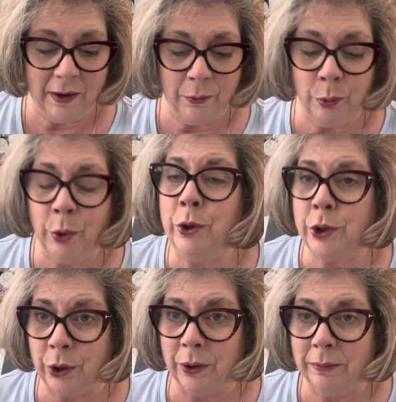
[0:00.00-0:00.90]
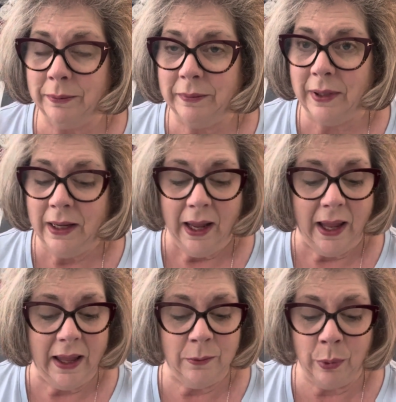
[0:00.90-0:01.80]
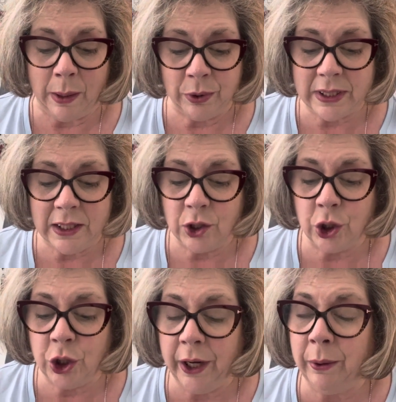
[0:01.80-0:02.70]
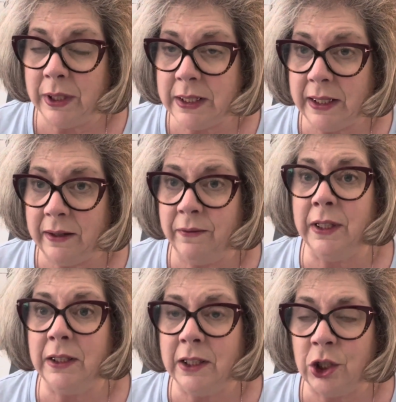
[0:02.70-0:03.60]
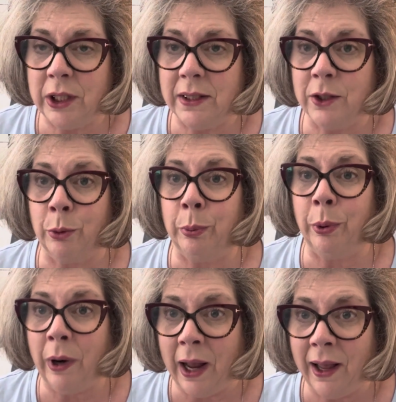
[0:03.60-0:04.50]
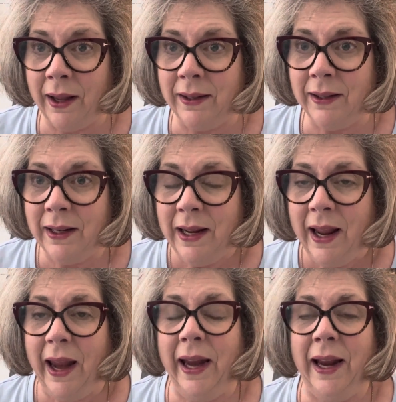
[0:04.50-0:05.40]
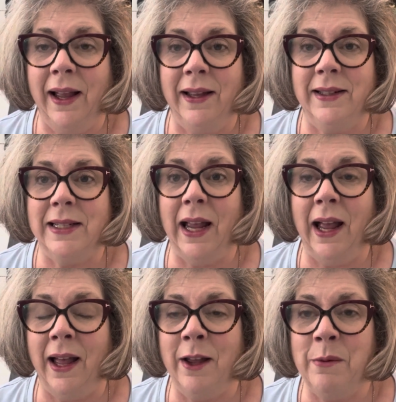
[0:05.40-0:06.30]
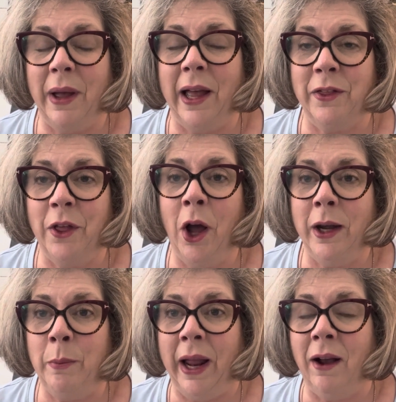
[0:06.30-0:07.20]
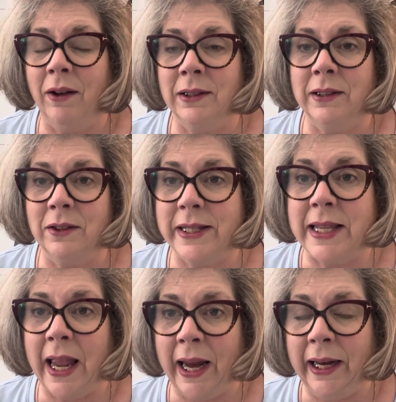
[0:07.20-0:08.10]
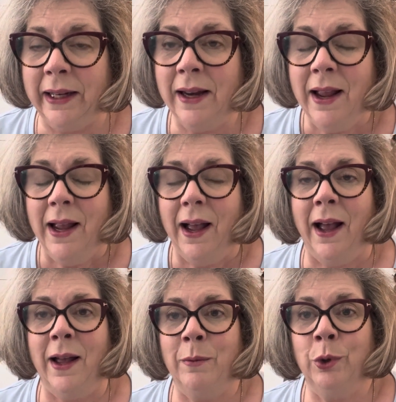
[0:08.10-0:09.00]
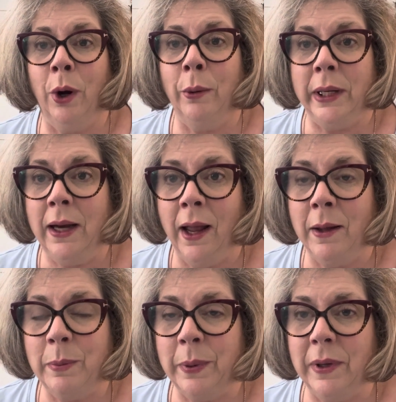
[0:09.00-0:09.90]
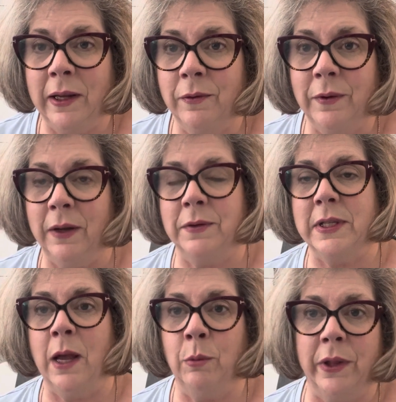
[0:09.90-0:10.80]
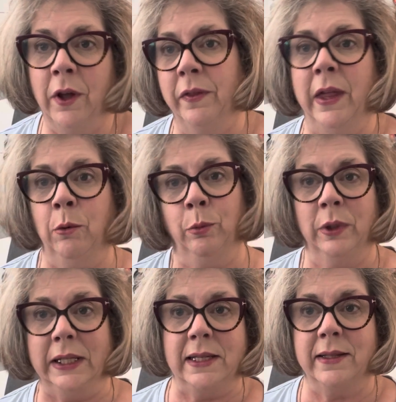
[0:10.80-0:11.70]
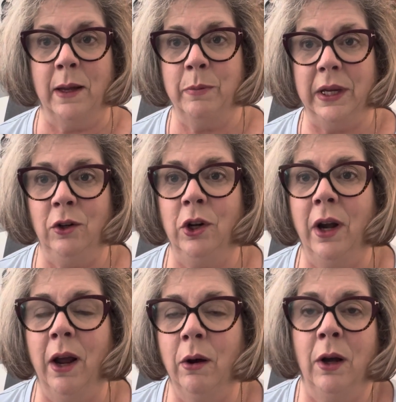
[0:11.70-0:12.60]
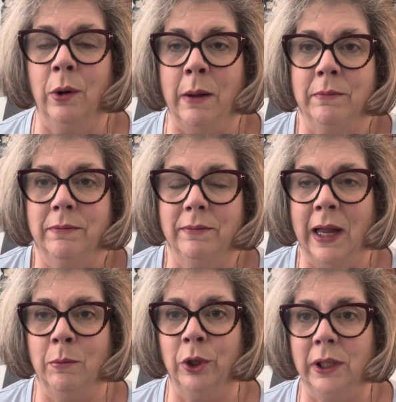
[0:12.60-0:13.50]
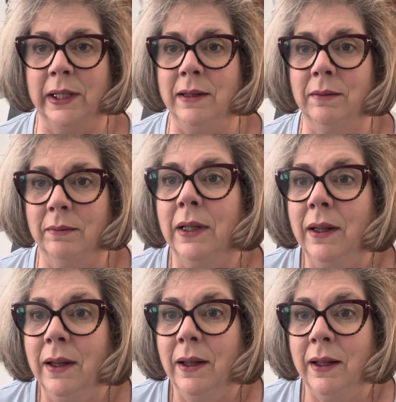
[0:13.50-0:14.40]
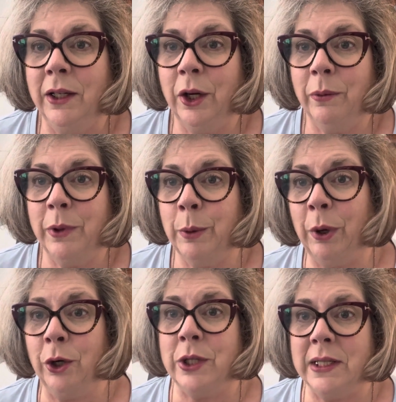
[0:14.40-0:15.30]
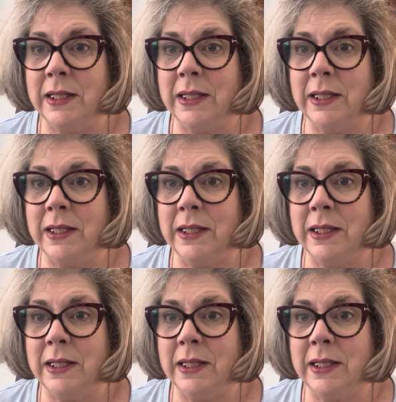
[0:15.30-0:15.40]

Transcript: Rooster represents charity, vigilance, or pride. And I thought about a little saying growing up, if someone thought they were really something, oh, I'm really, the person